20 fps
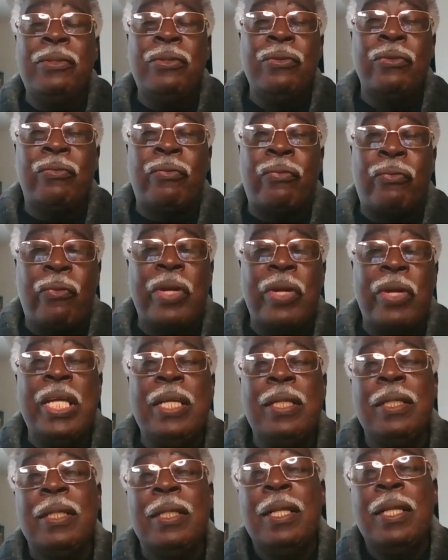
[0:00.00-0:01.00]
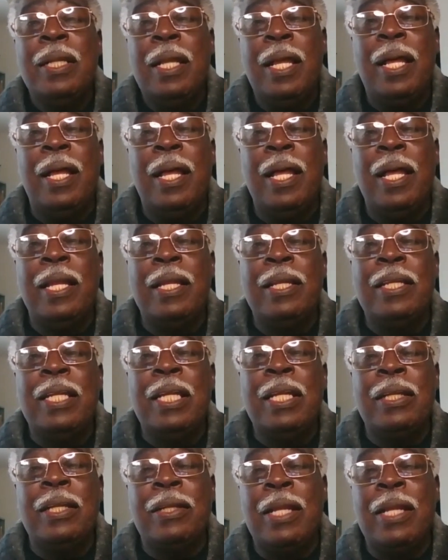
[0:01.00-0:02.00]
you free, and
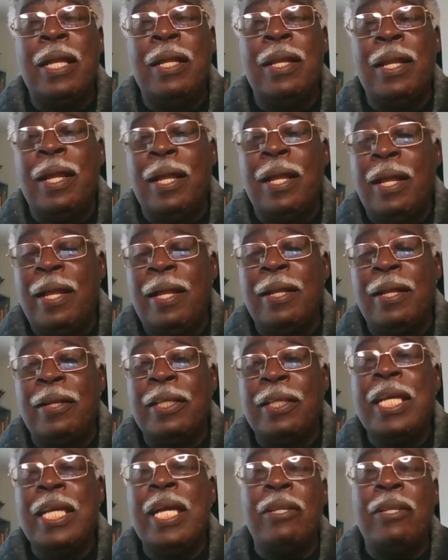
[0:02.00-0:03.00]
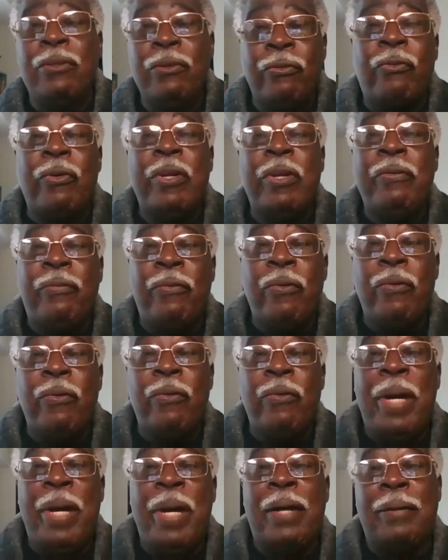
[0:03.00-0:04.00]
yeah, you free for
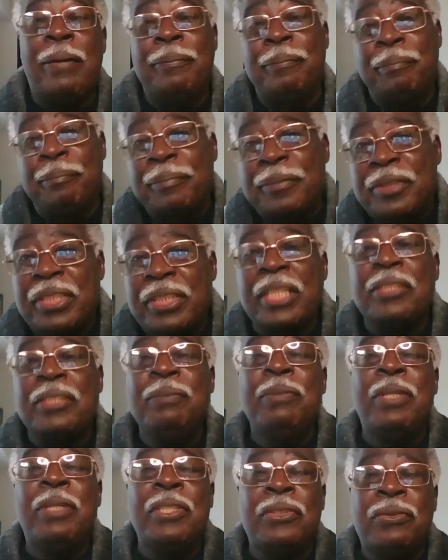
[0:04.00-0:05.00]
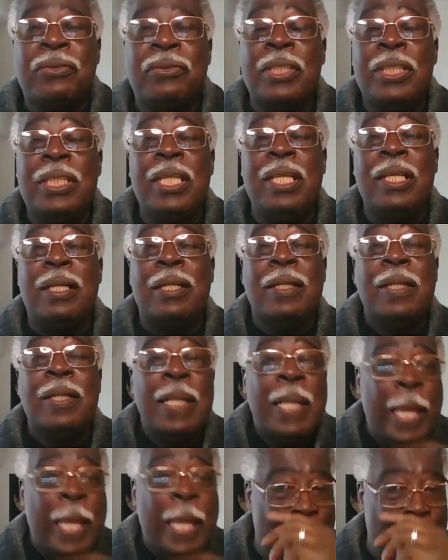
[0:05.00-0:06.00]
about 6 months to a year,
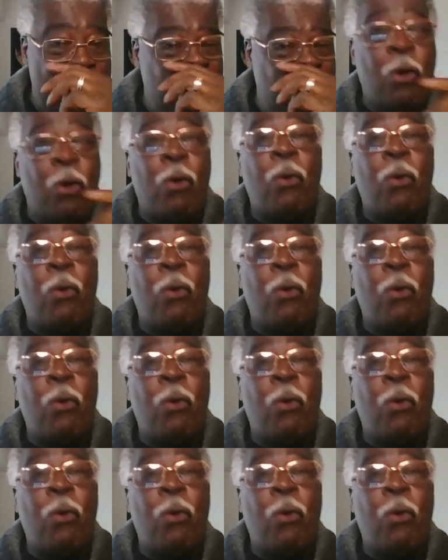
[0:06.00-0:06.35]
and you'll go